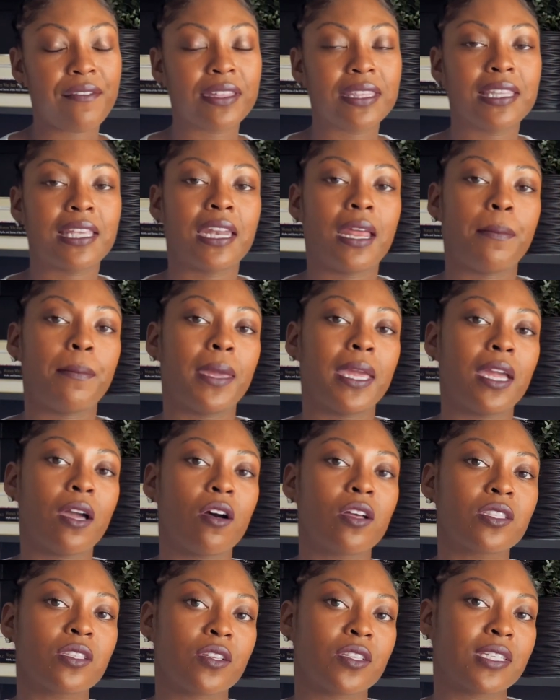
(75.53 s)
And then I may
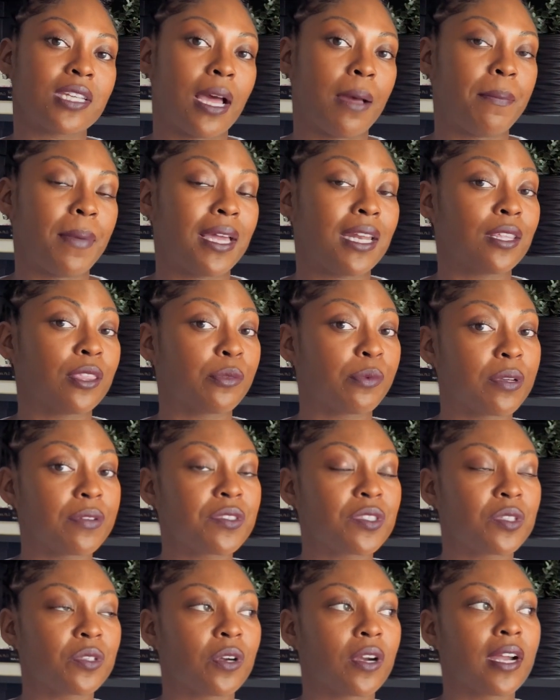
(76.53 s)
also stop by the thrift
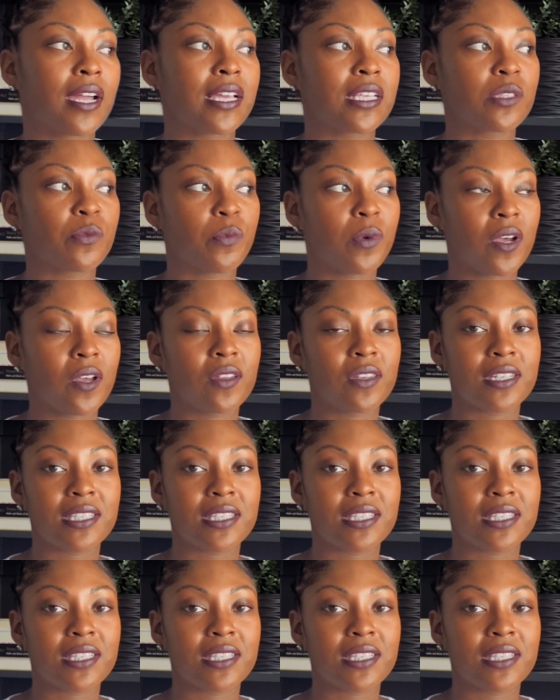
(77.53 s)
store as well to